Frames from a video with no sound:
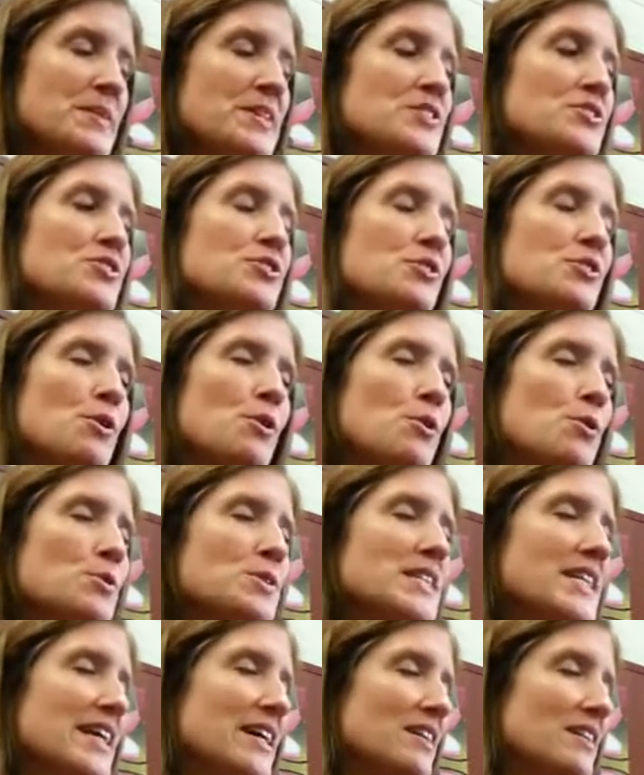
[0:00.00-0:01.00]
so
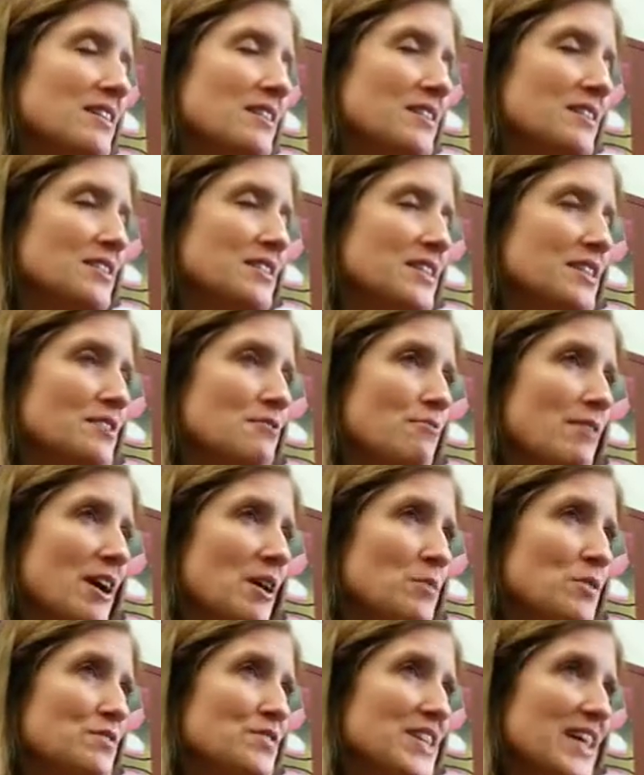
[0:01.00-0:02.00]
skilled in the
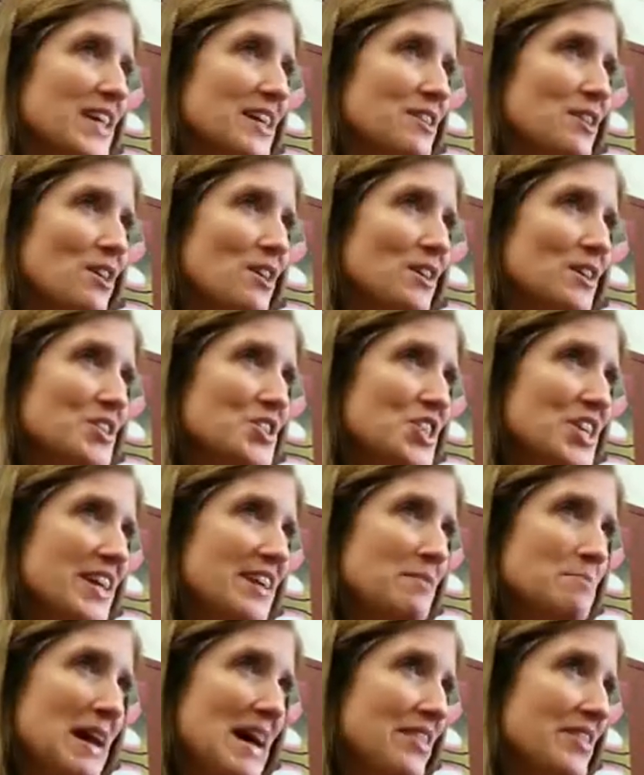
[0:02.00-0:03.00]
realm of technology
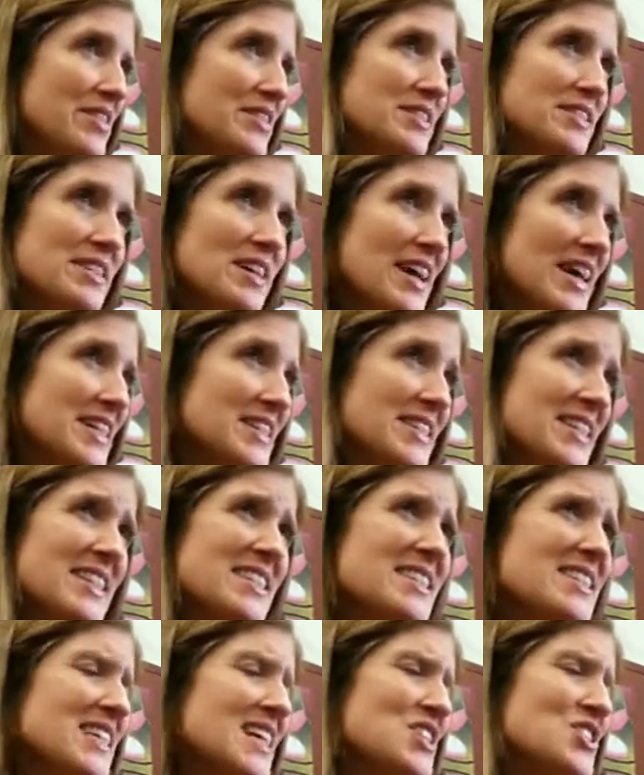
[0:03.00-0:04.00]
and math and science.
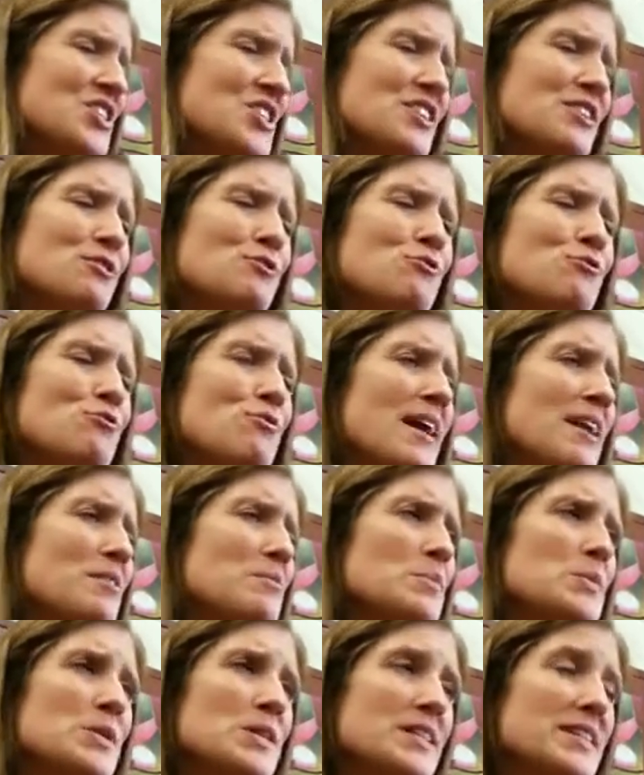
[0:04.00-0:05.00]
That's such an
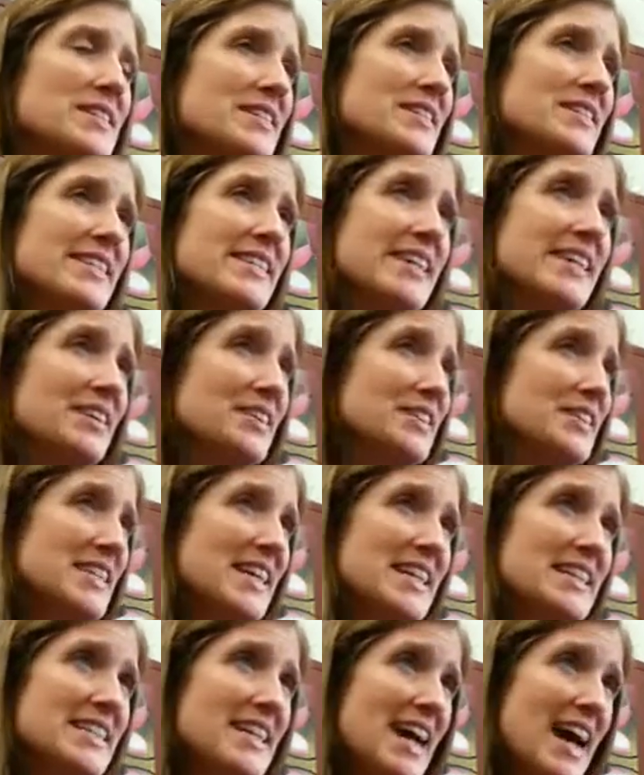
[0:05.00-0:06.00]
incredible skill
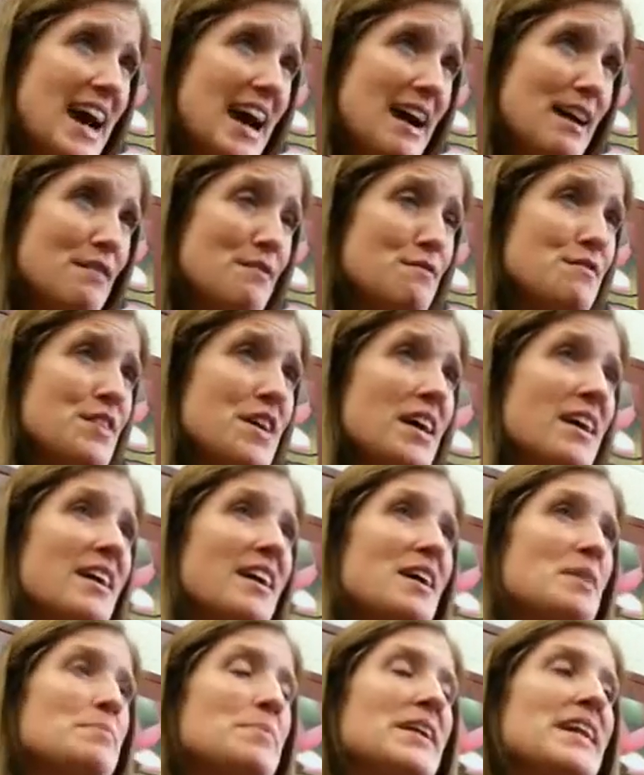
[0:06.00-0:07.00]
set to have.
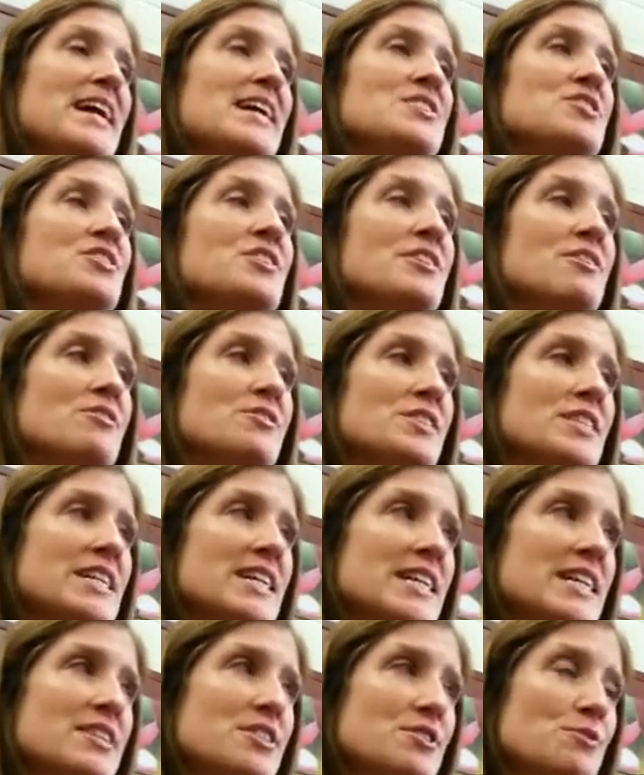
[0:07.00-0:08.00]
But engineers
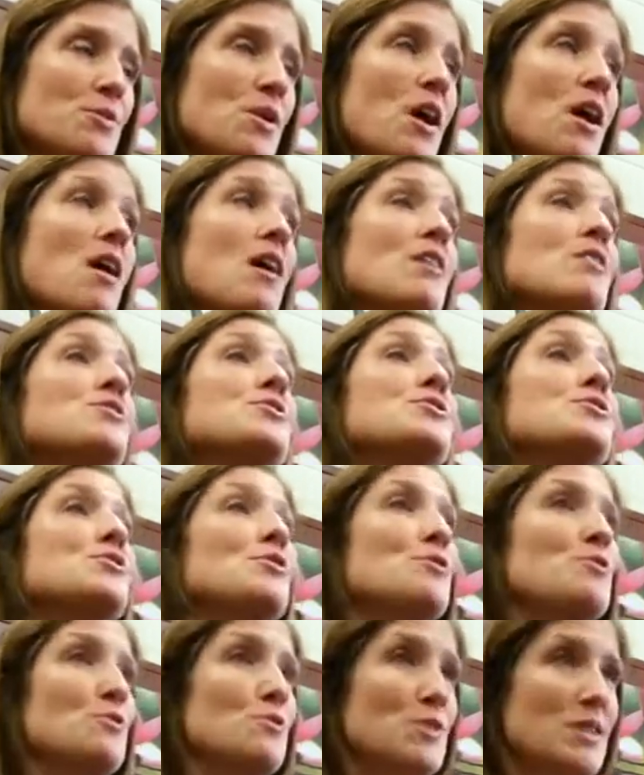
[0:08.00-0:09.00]
need to
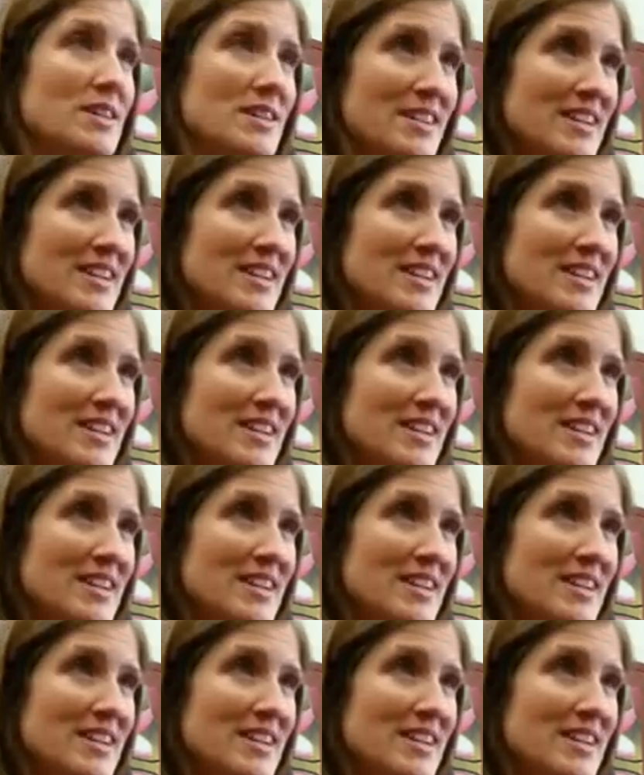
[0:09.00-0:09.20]
also